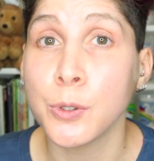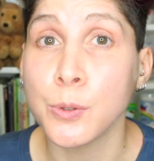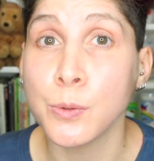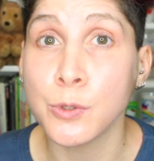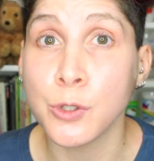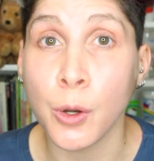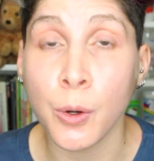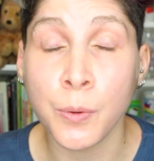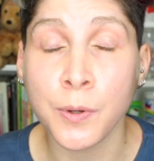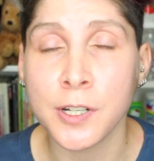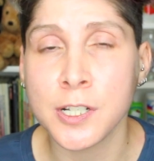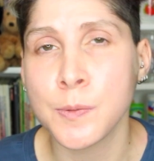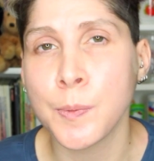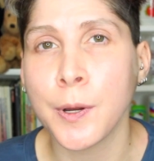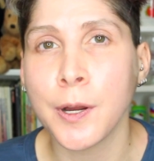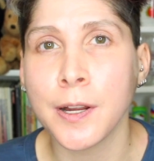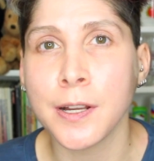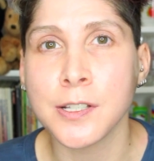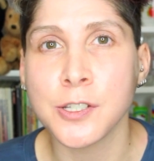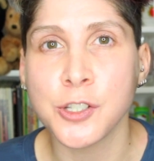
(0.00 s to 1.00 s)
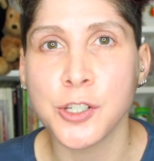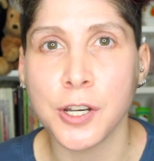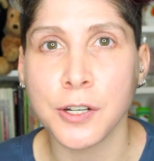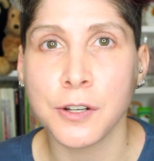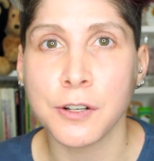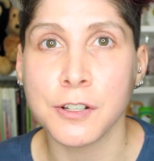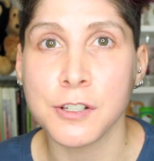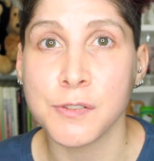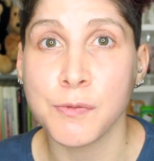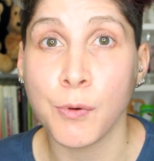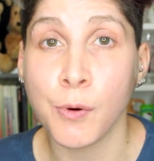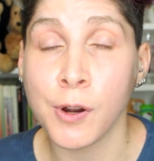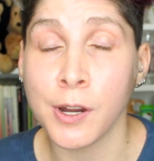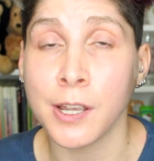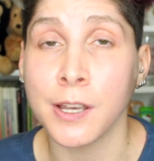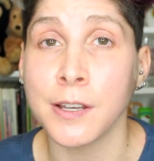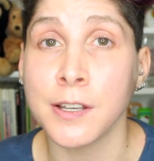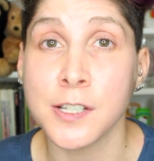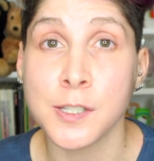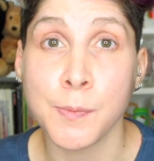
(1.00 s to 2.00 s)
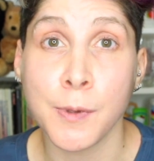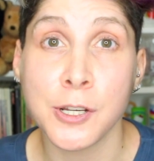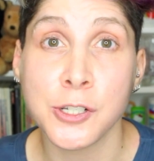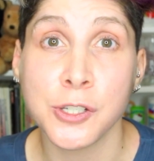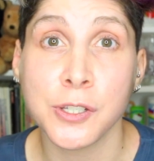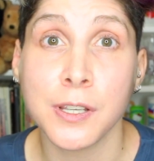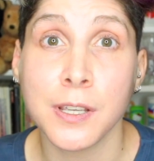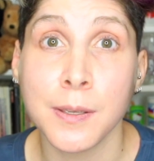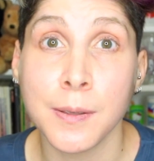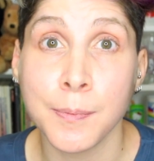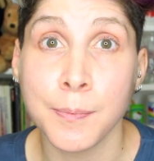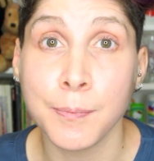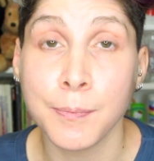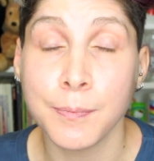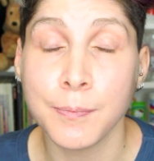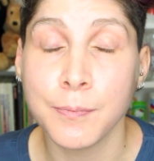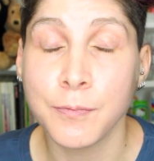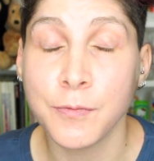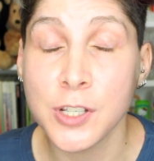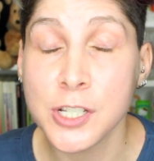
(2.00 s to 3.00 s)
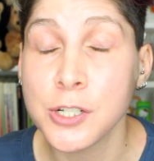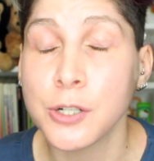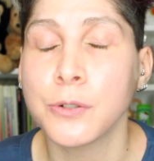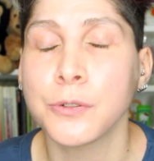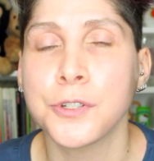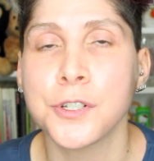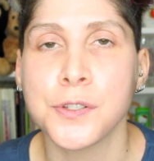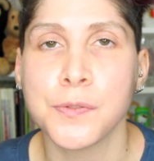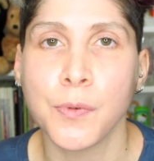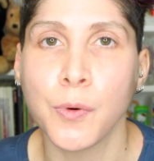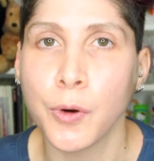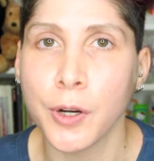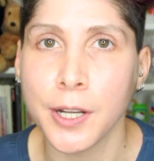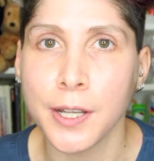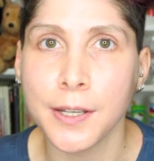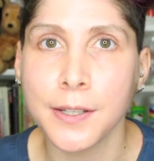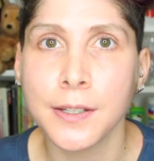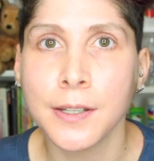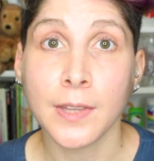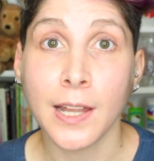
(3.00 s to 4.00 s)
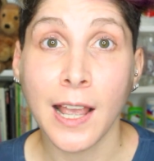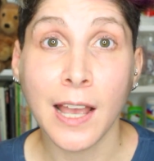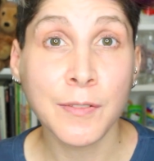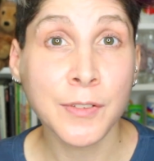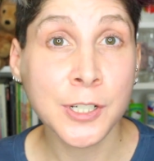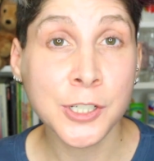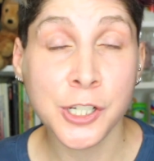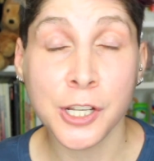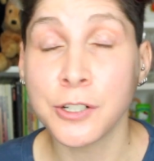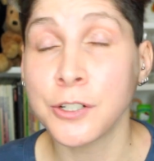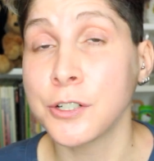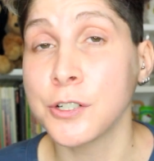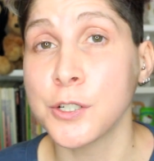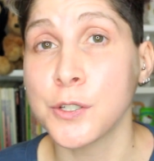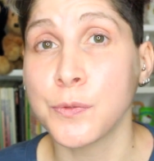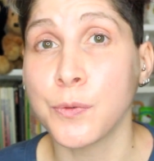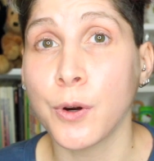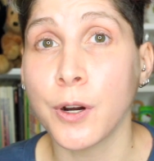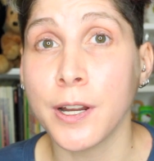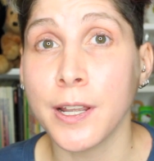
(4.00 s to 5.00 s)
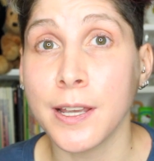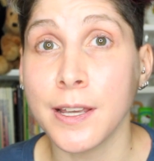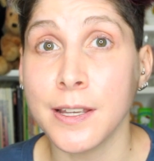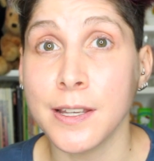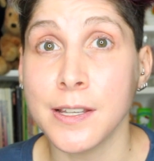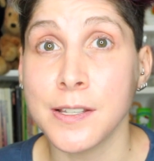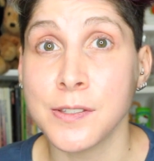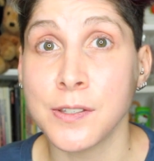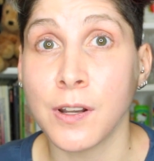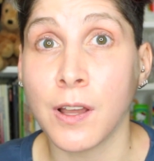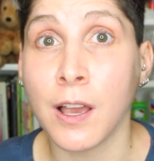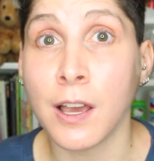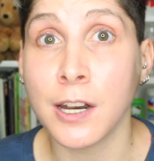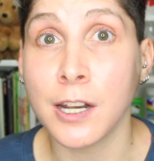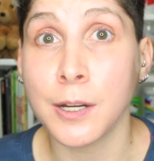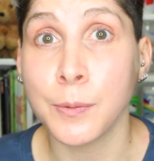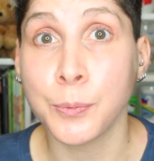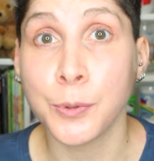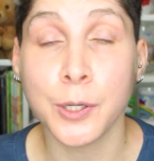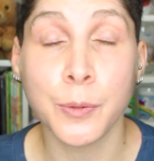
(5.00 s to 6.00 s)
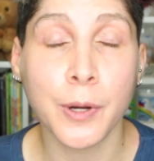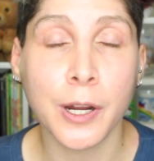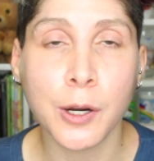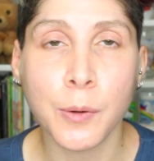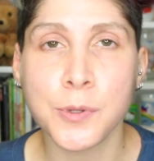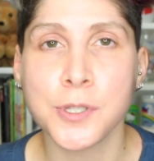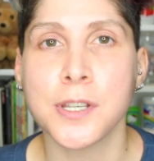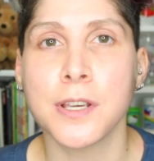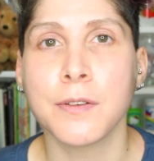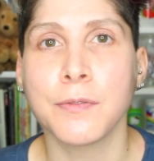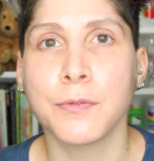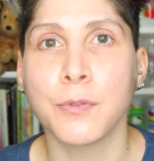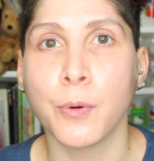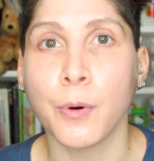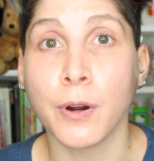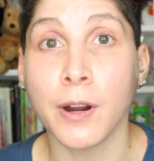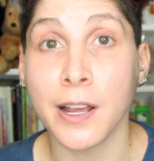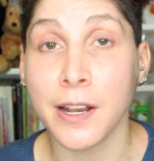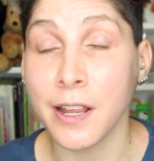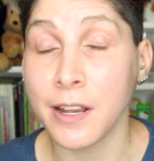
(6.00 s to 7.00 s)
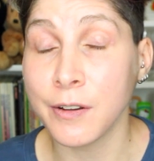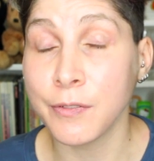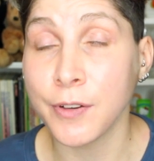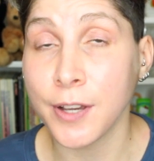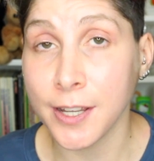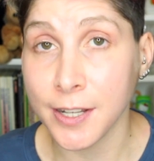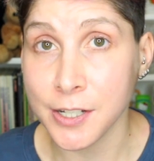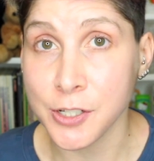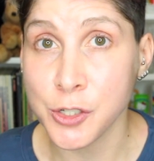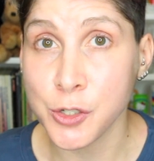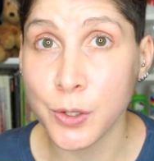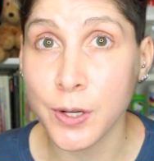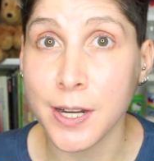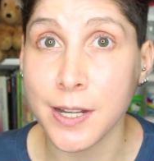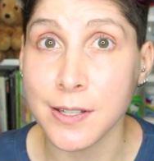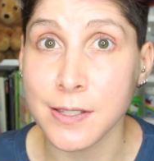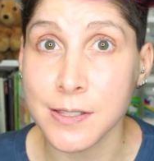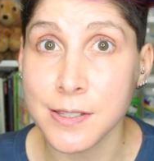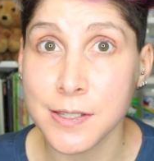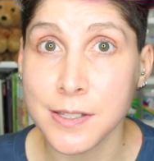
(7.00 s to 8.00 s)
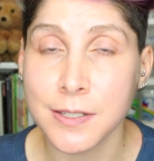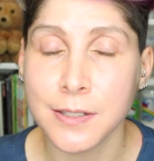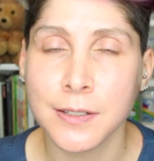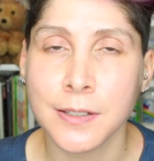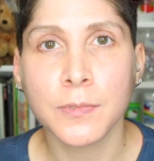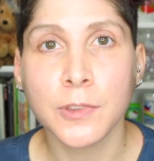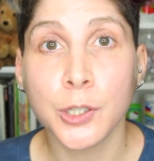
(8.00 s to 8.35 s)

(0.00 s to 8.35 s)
who don't experience gender dysphoria, especially physical dysphoria. Having gender dysphoria is not a prerequisite for identifying as trans.